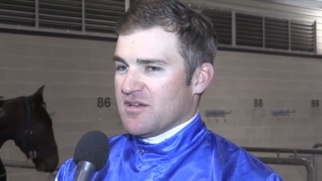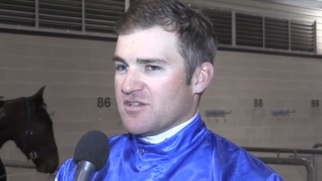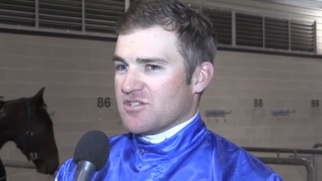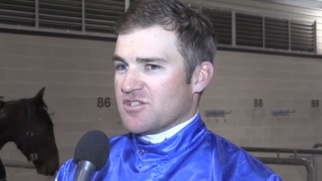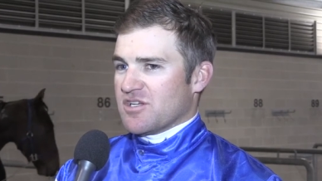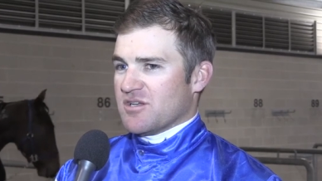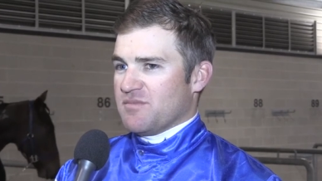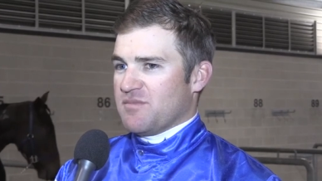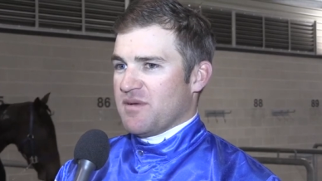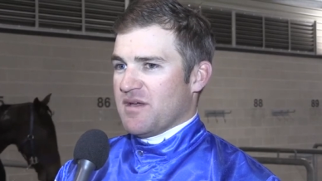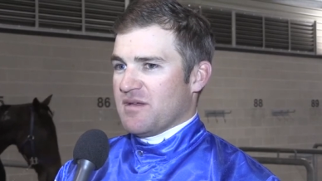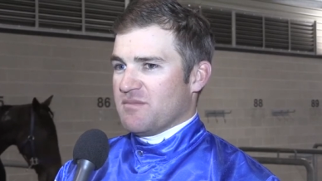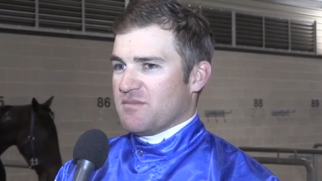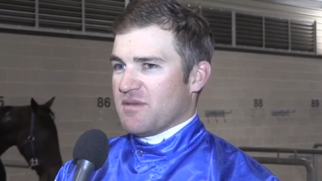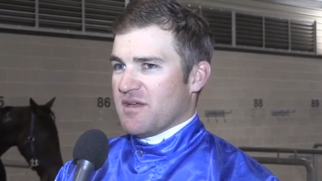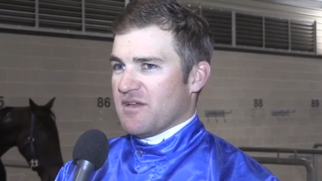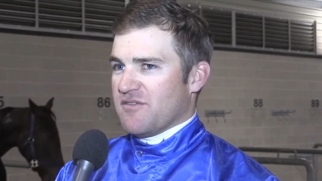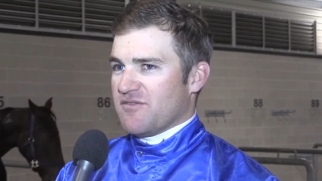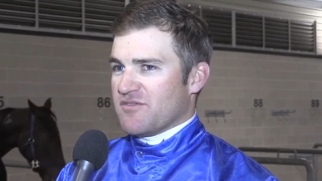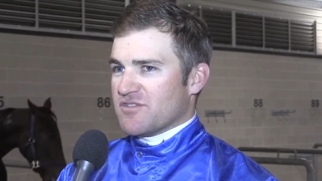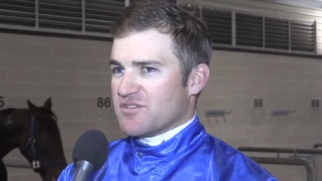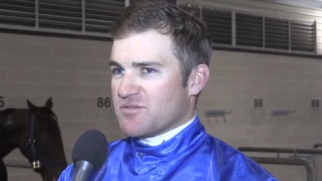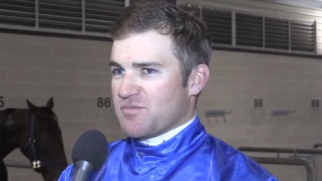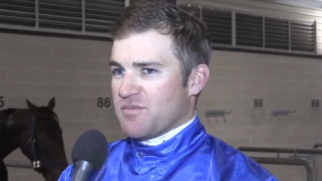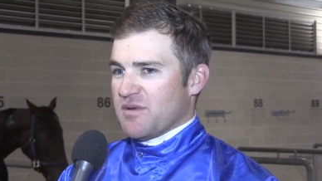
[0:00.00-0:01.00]
she beat me
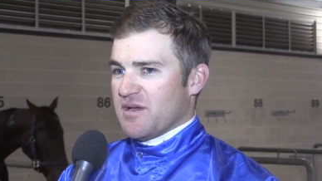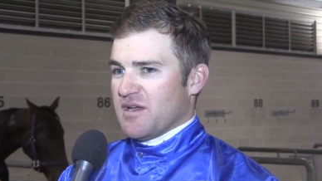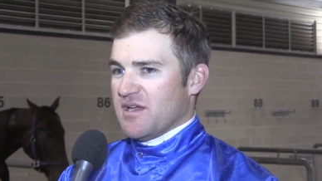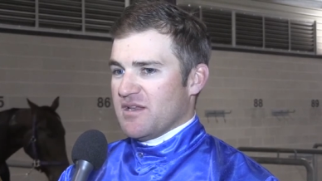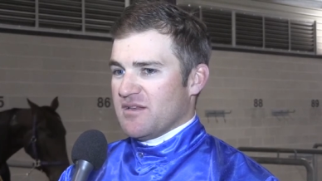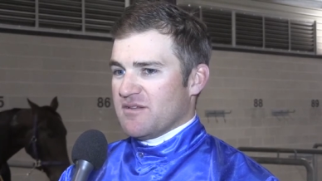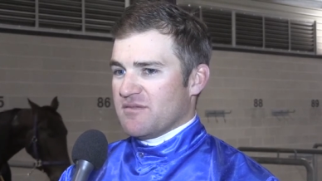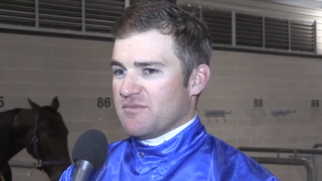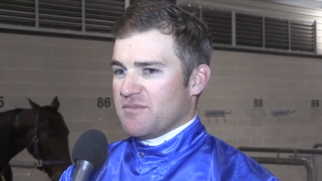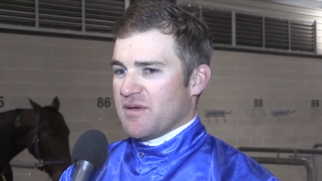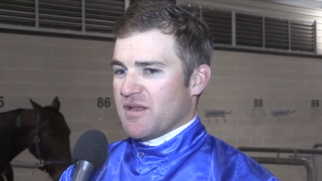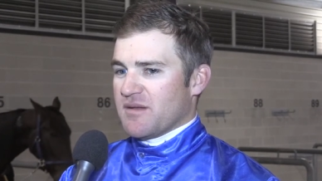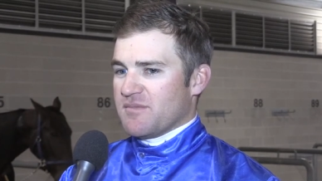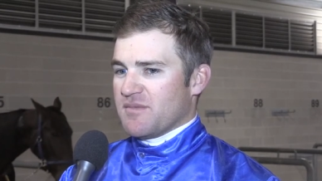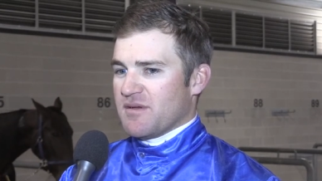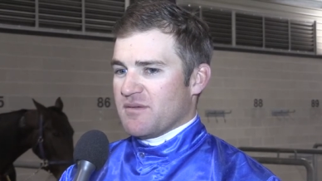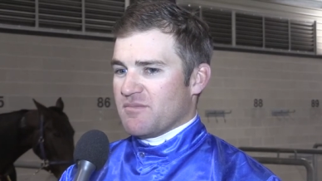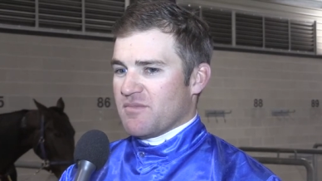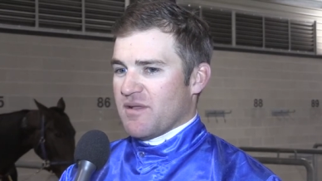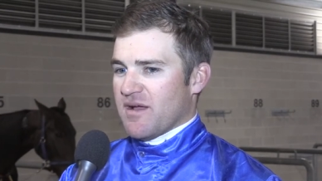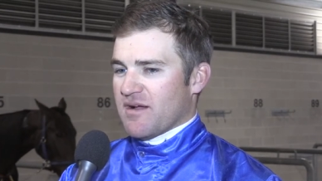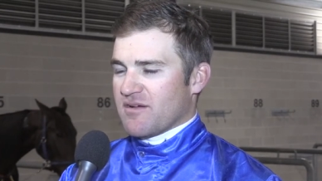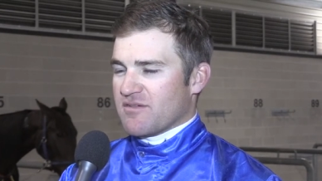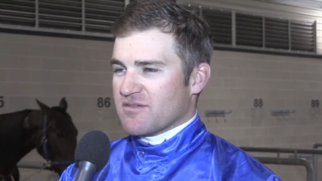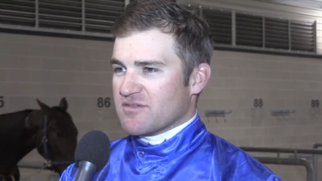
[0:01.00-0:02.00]
for speed, and Better
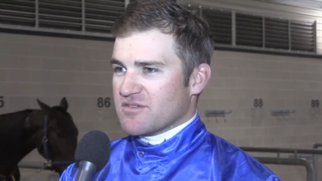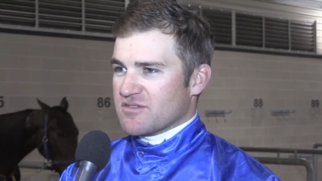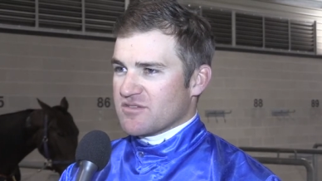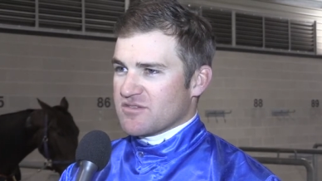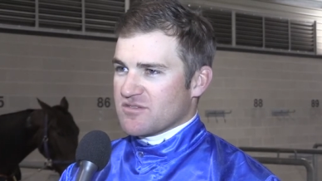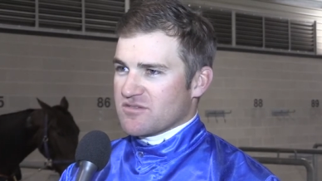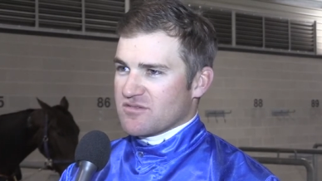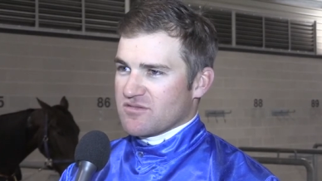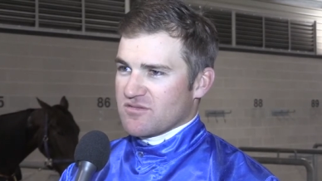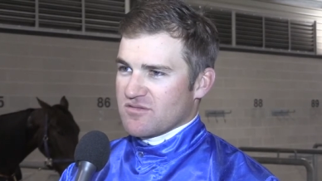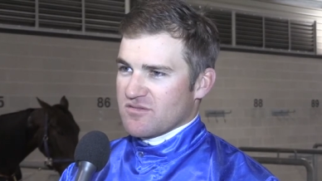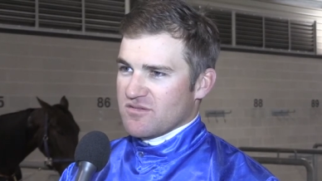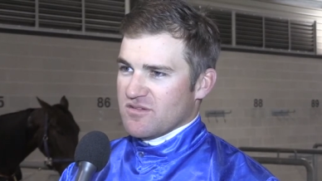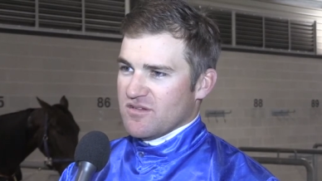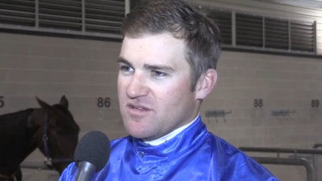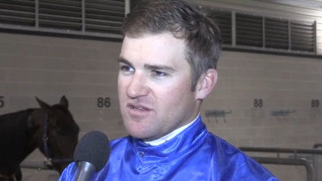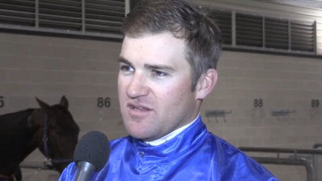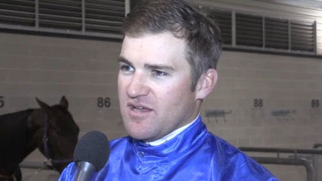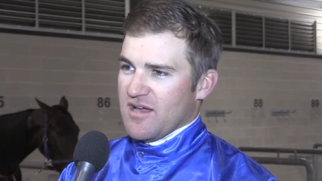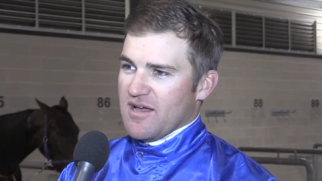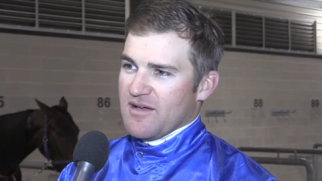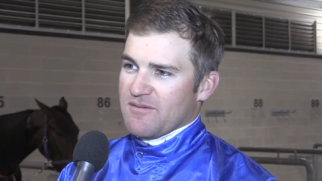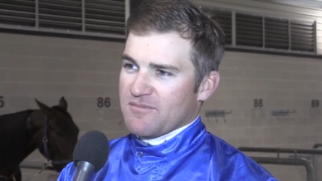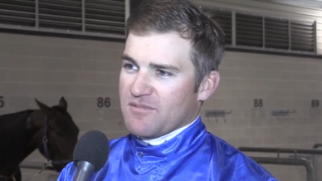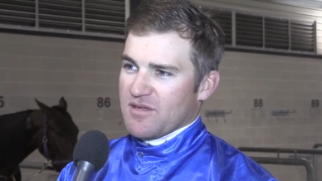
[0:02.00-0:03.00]
Bet Black was
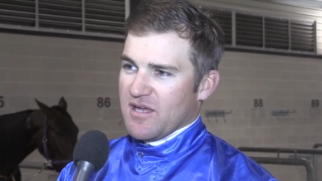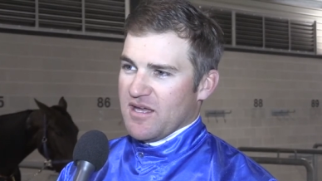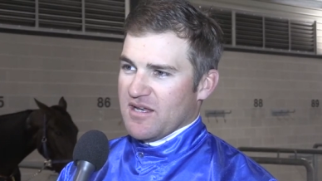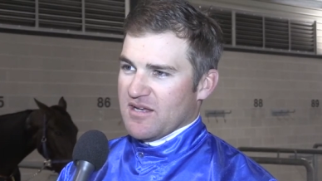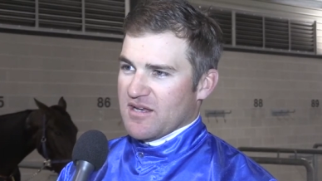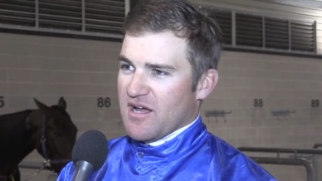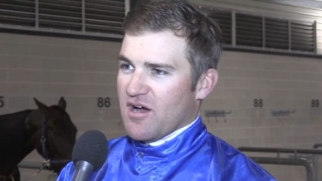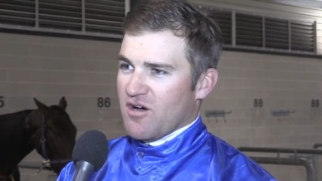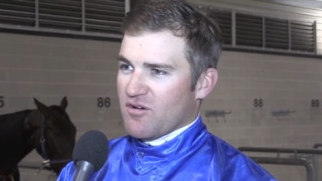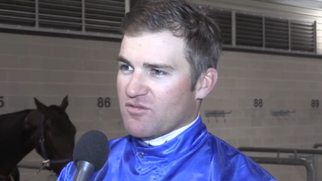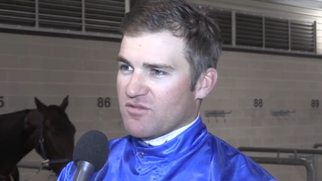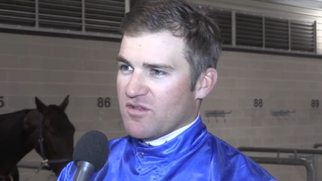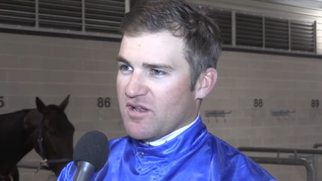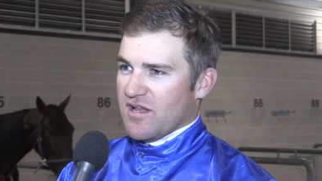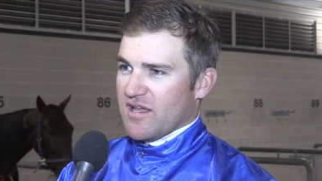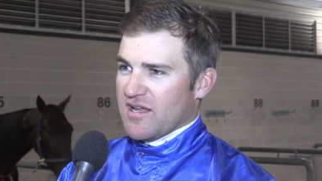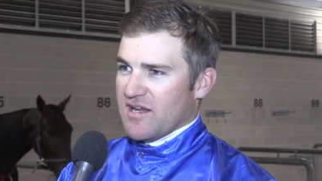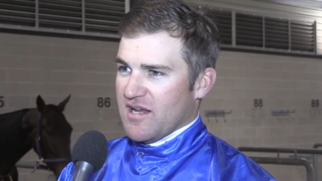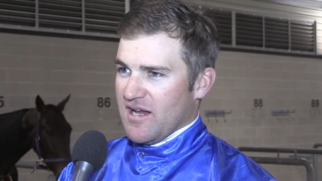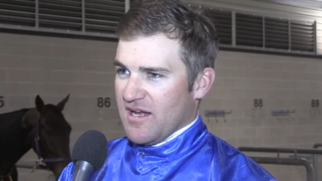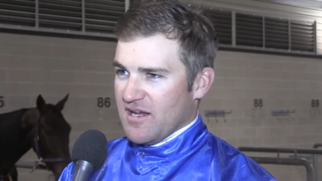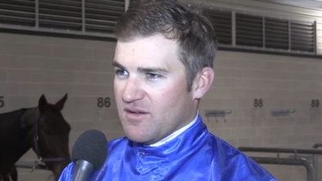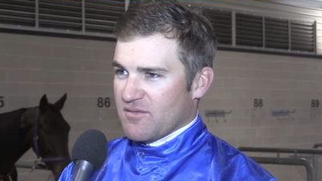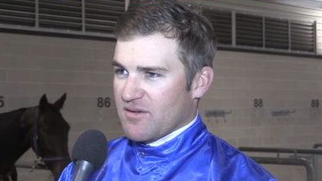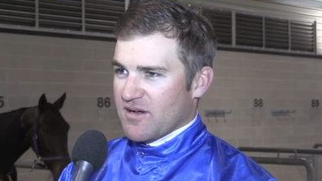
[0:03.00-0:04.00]
keen to hold the
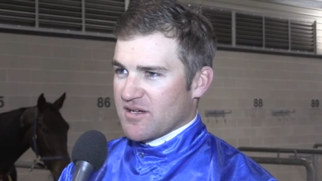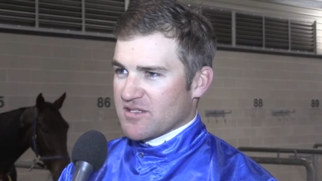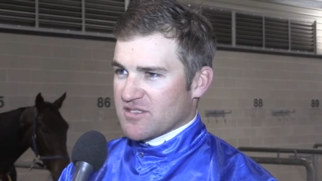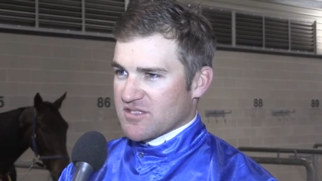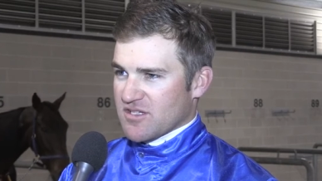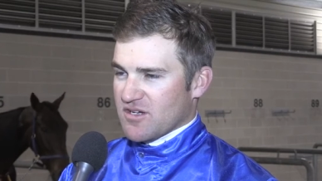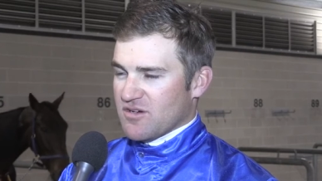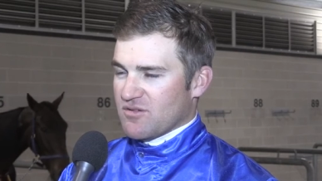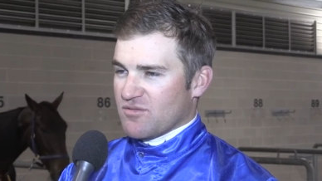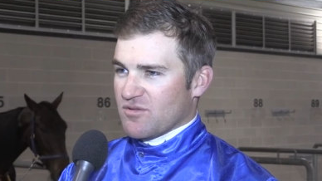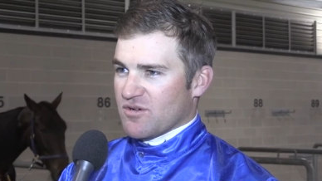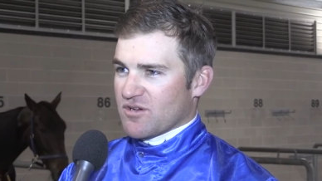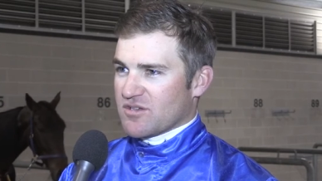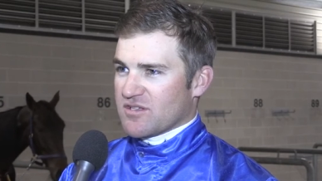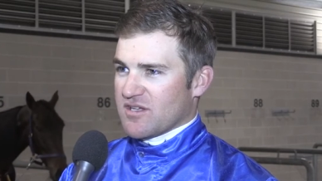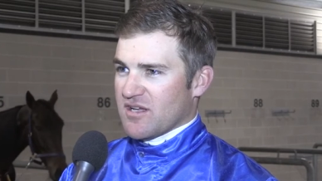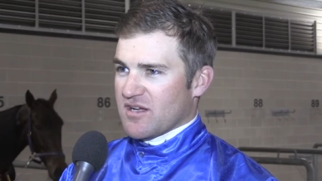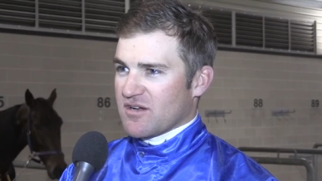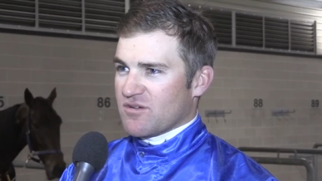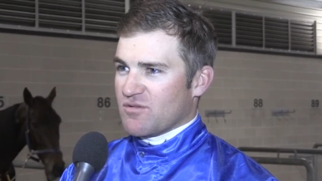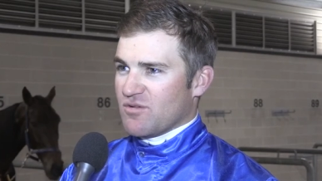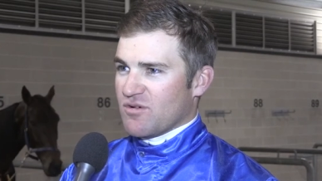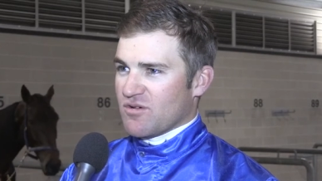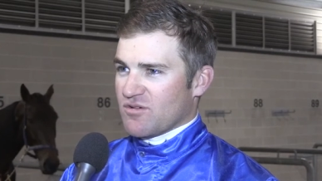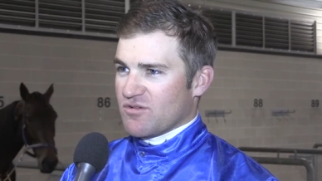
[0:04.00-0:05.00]
lead anyway, so it worked
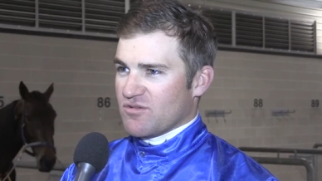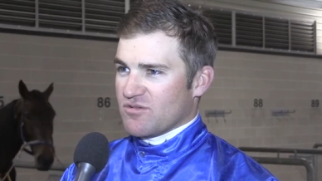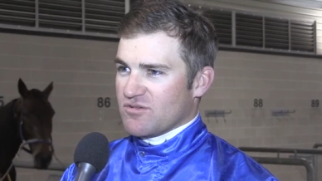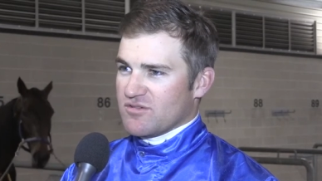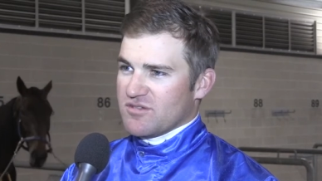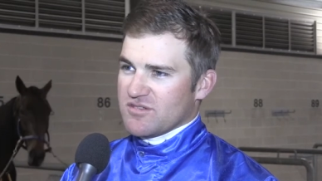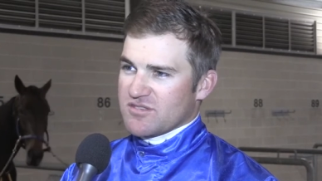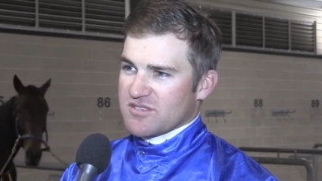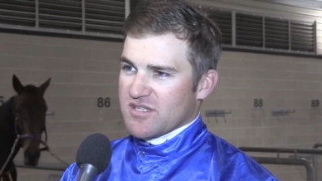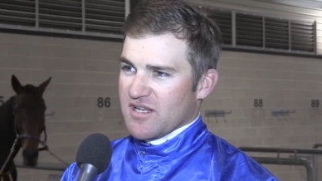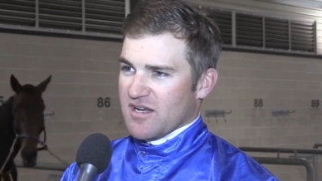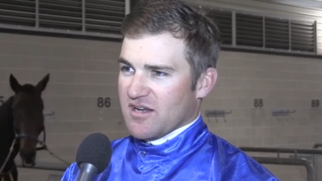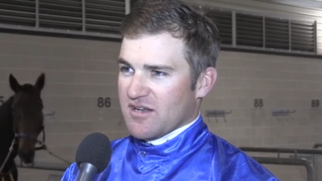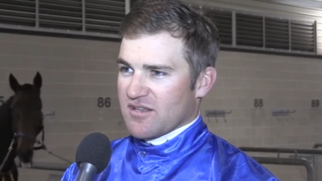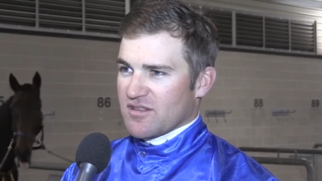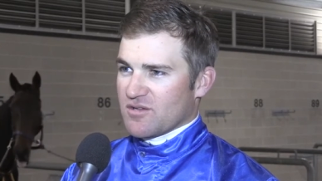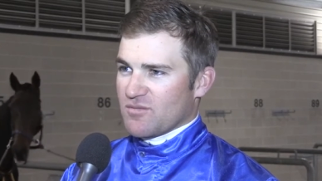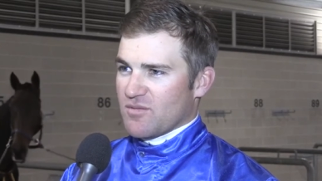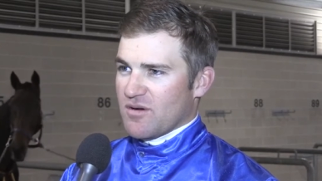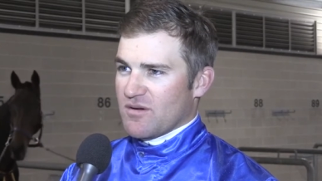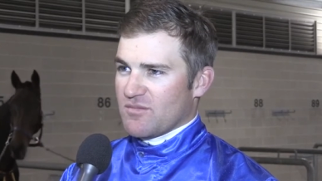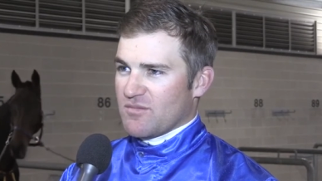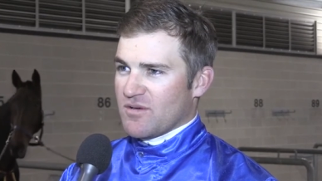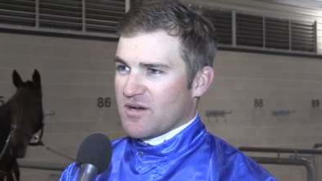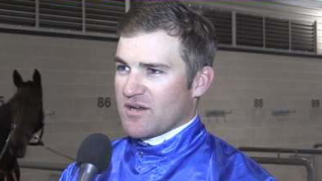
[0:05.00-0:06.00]
out quite good to settle in
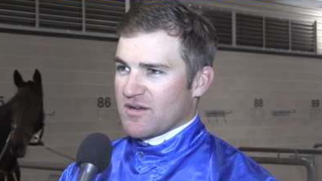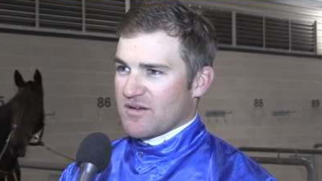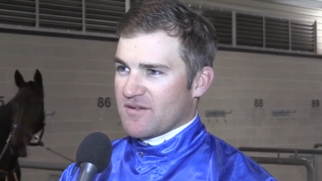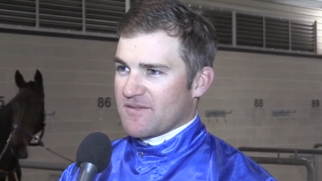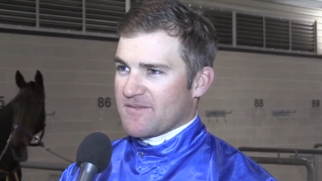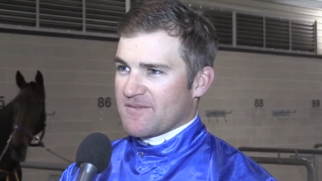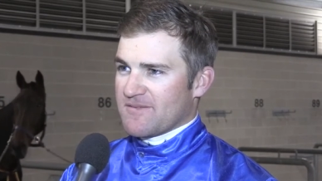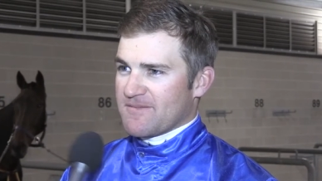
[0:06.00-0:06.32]
the 1-1.